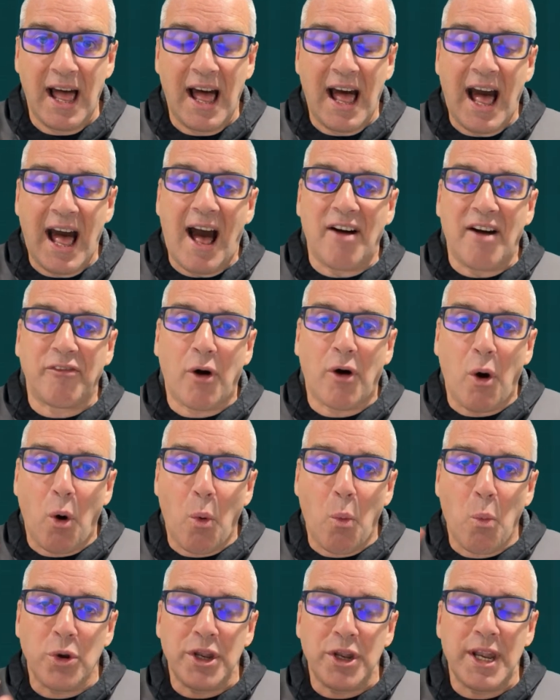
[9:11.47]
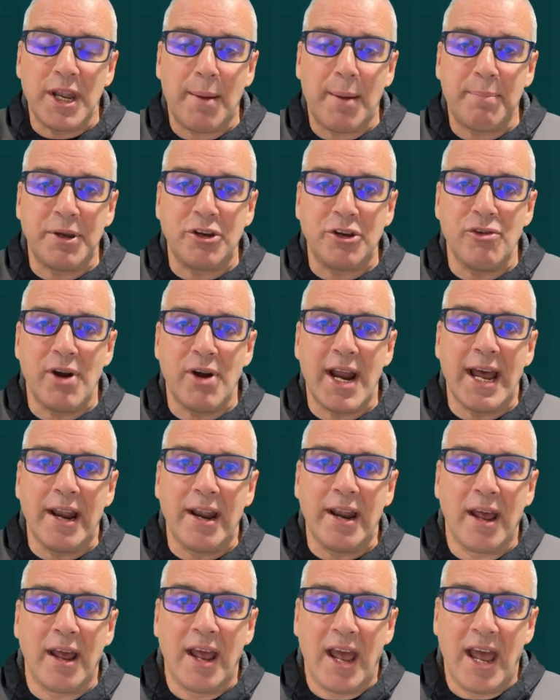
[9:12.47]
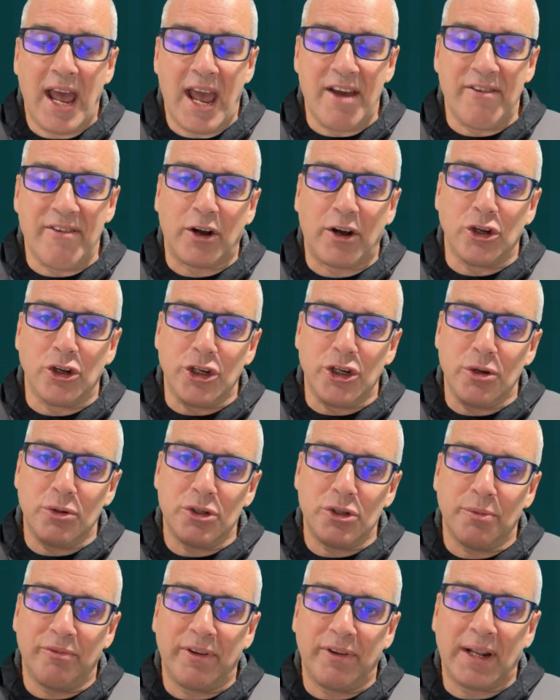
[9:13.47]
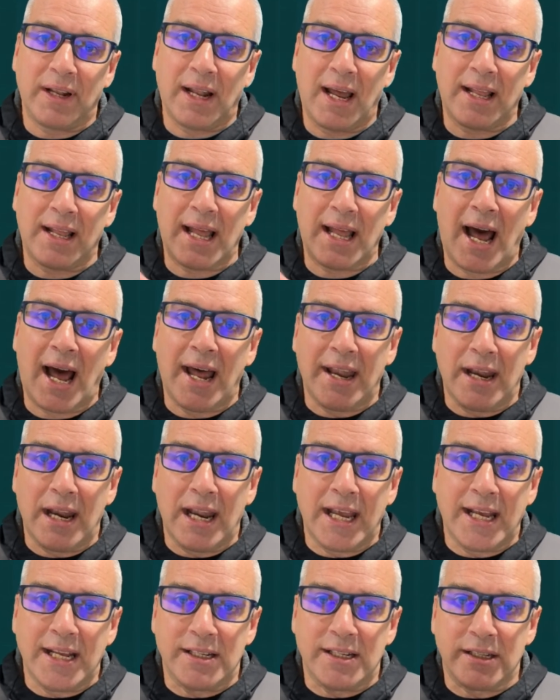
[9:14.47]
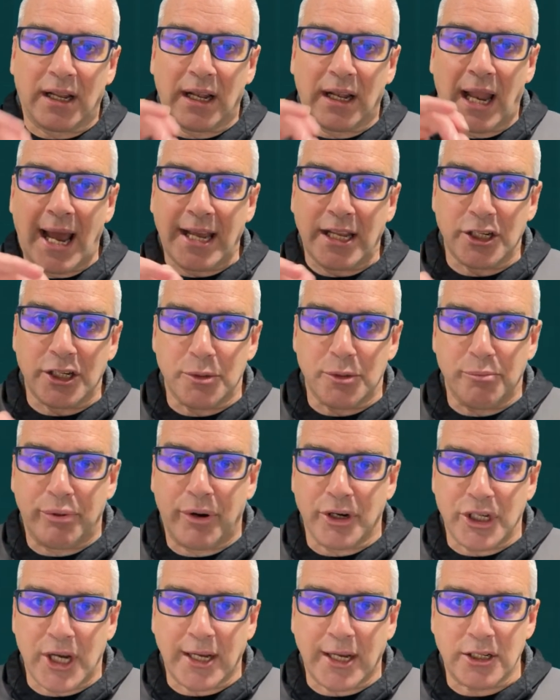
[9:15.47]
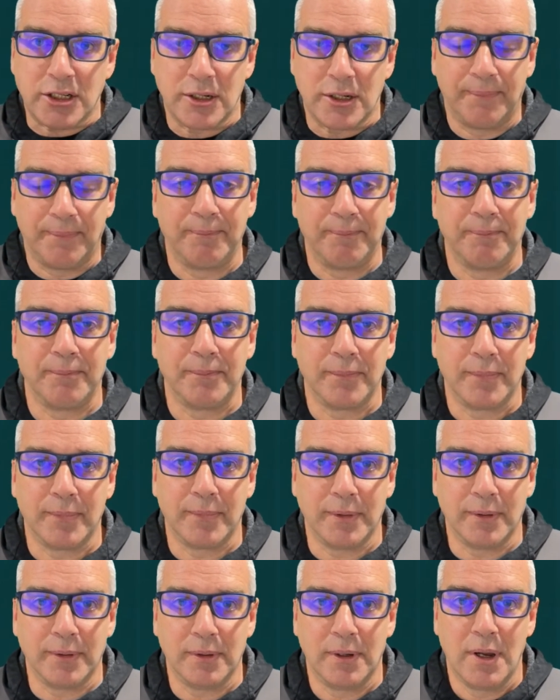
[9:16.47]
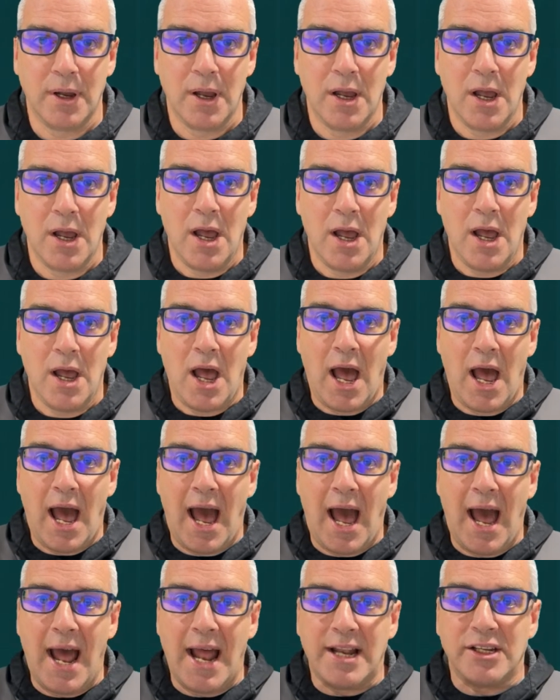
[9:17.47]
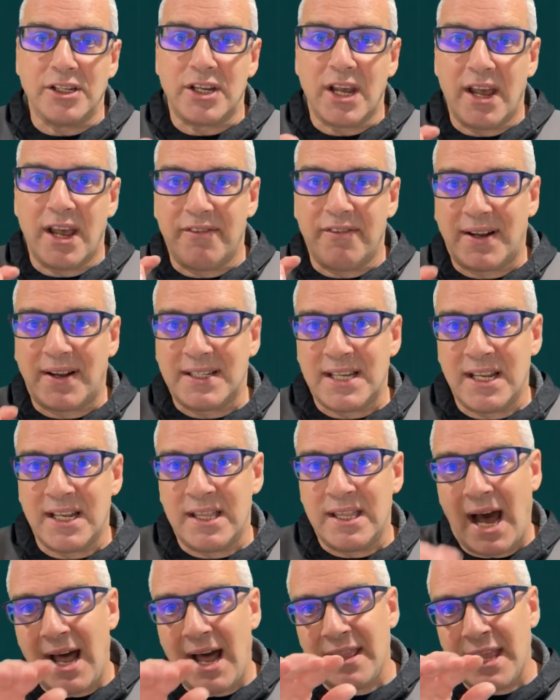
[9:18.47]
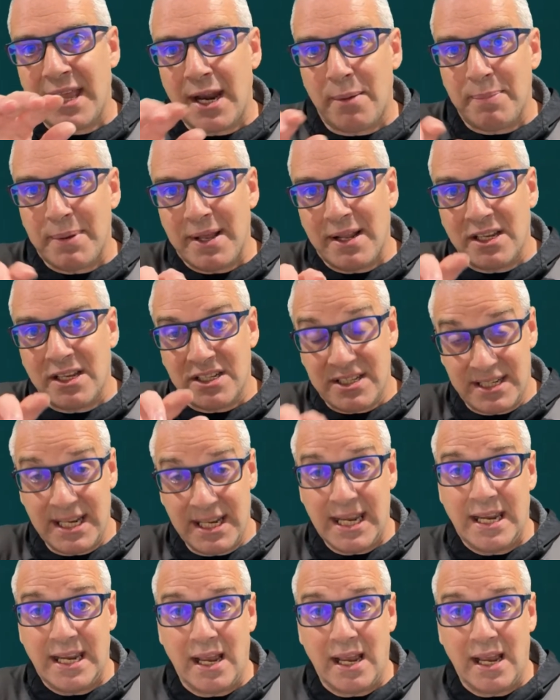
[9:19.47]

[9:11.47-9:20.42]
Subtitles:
I thought, wouldn't that be great if I could use something like that and link it to clients and projects? You know? And if I did that, then I'd be able to